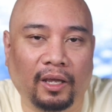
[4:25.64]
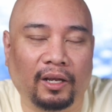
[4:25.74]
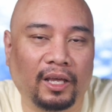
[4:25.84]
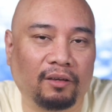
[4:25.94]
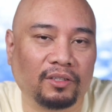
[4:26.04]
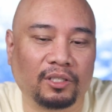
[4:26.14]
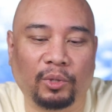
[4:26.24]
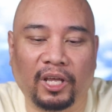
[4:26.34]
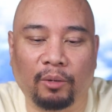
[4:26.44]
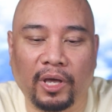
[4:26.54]
and have a
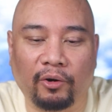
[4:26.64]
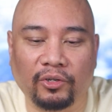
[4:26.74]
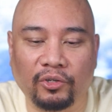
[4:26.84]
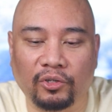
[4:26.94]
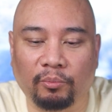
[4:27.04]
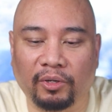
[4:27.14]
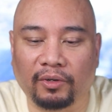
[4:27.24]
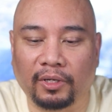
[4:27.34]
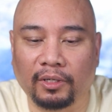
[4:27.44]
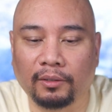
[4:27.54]
supply of batteries, you should be
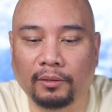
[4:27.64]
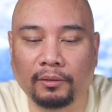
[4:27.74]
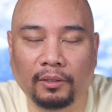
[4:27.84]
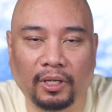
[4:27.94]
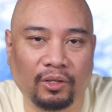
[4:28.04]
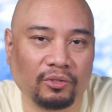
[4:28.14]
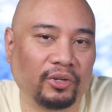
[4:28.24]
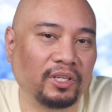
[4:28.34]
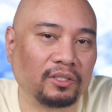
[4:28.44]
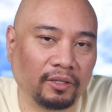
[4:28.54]
fine. And those are
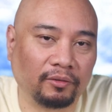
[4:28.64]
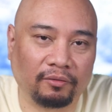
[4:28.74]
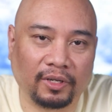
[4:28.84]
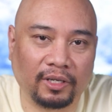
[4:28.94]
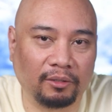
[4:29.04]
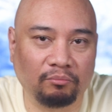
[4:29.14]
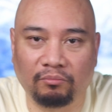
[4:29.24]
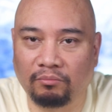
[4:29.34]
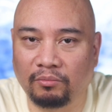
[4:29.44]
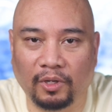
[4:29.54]
easy enough to find.
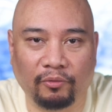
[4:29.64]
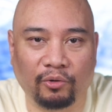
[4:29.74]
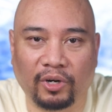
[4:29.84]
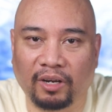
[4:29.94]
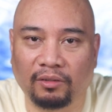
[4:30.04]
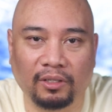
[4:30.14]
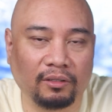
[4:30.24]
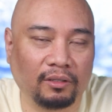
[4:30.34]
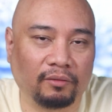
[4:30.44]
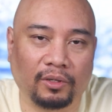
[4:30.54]
If you're
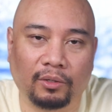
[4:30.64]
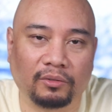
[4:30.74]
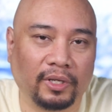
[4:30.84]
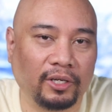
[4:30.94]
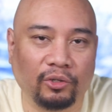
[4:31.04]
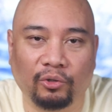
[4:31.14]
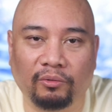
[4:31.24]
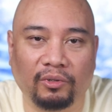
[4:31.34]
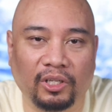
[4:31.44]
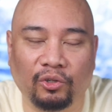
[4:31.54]
traveling, if it goes dead, you
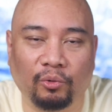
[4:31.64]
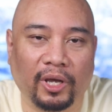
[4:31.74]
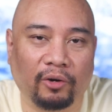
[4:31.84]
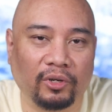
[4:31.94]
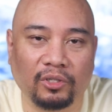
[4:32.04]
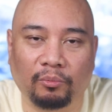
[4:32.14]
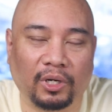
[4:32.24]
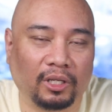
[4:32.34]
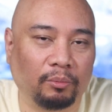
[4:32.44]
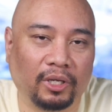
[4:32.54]
need new batteries, you can
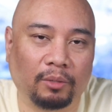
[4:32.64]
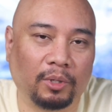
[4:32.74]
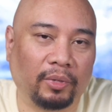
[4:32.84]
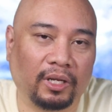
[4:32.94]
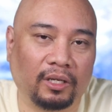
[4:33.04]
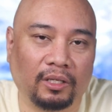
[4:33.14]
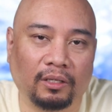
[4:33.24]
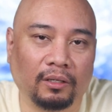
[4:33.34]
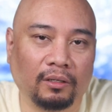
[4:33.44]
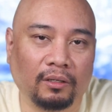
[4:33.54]
probably pick them up at any
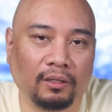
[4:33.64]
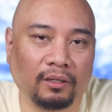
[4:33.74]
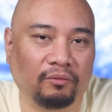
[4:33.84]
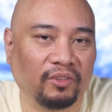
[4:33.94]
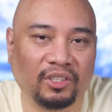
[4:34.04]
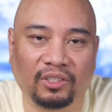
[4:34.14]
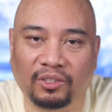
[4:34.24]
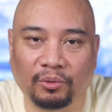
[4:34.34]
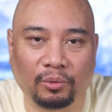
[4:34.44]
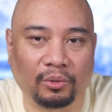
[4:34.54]
convenience
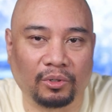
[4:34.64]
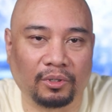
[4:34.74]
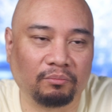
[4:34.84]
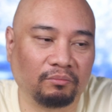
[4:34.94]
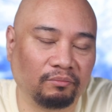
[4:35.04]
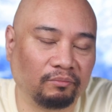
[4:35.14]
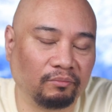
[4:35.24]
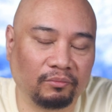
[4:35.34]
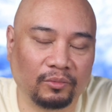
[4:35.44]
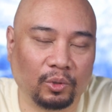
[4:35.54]
store
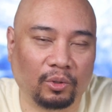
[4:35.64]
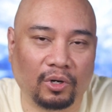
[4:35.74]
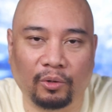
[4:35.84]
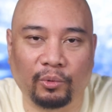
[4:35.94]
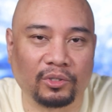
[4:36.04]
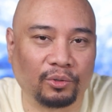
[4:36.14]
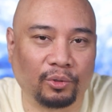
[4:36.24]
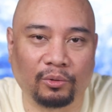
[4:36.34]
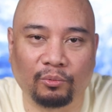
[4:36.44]
or hardware store,